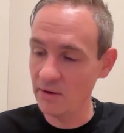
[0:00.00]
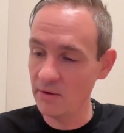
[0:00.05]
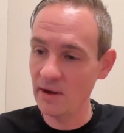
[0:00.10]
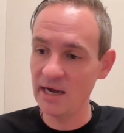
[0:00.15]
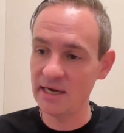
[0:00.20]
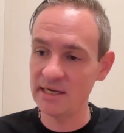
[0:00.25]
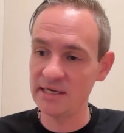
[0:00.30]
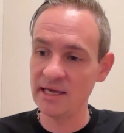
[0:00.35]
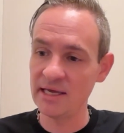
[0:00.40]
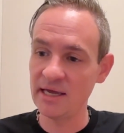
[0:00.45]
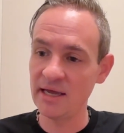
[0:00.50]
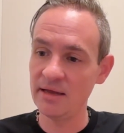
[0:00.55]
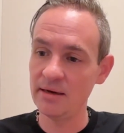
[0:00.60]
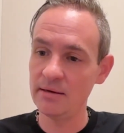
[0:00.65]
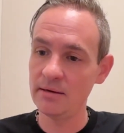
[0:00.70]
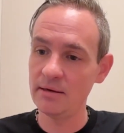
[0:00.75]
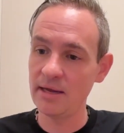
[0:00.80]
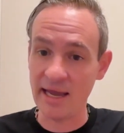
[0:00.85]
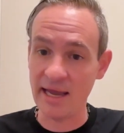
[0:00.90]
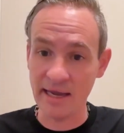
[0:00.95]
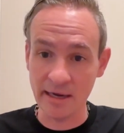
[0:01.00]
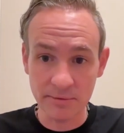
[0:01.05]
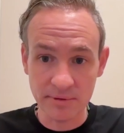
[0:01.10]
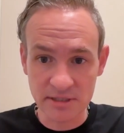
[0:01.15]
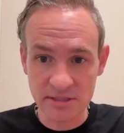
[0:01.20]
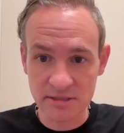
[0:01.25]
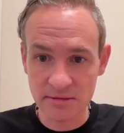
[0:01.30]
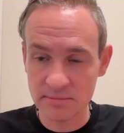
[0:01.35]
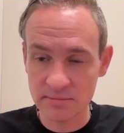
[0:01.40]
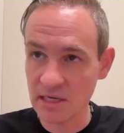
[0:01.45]
I get angry
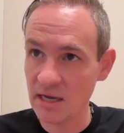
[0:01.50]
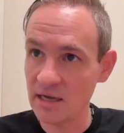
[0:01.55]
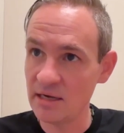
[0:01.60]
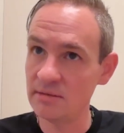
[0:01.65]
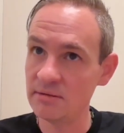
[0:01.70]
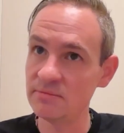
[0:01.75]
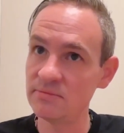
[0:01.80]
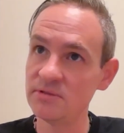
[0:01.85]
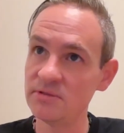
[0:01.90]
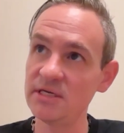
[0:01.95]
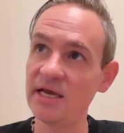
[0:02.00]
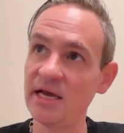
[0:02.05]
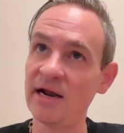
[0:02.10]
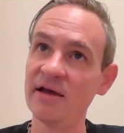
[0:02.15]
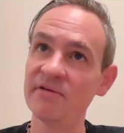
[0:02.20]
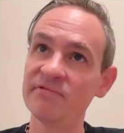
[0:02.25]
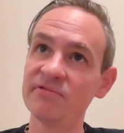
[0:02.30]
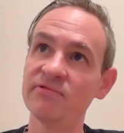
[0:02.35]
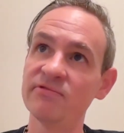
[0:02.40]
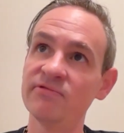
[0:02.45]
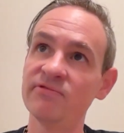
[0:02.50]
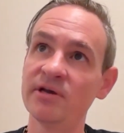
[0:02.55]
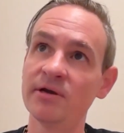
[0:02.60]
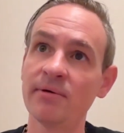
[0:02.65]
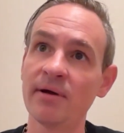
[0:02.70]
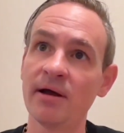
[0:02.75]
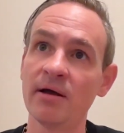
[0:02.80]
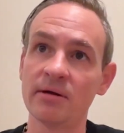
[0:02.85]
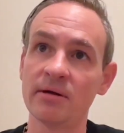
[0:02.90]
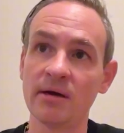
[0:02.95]
sometimes, and I have to
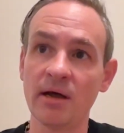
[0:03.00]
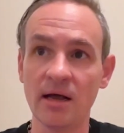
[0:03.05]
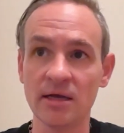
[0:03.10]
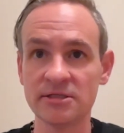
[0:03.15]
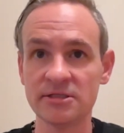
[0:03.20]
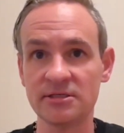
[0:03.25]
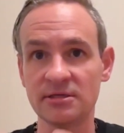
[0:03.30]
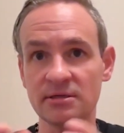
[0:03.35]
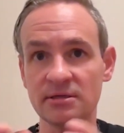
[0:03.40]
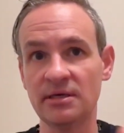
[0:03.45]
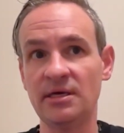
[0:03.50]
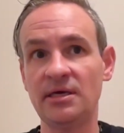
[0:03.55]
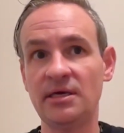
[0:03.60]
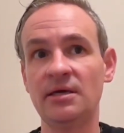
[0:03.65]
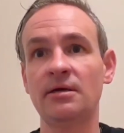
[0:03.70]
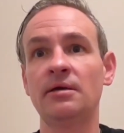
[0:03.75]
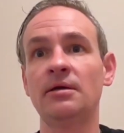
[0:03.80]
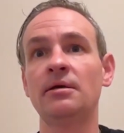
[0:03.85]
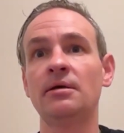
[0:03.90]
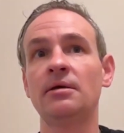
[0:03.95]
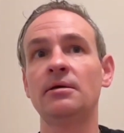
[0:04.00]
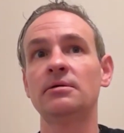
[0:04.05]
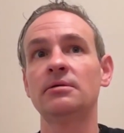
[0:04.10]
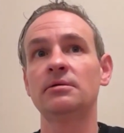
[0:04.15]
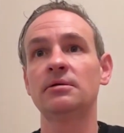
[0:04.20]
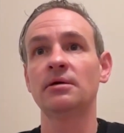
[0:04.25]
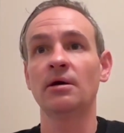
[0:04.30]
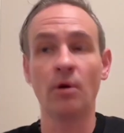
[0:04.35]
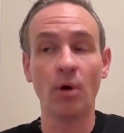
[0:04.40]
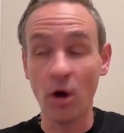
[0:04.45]
figure out constantly,
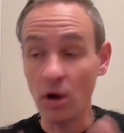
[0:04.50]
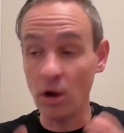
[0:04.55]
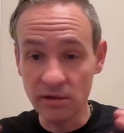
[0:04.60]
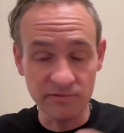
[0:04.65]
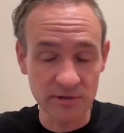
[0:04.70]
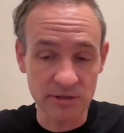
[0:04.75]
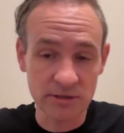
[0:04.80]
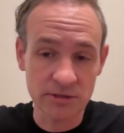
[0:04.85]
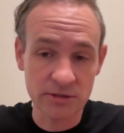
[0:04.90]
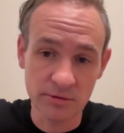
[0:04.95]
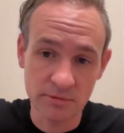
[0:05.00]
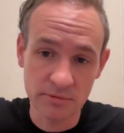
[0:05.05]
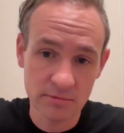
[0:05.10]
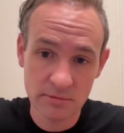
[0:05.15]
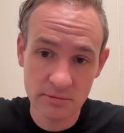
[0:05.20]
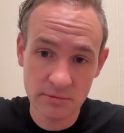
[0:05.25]
all of us do,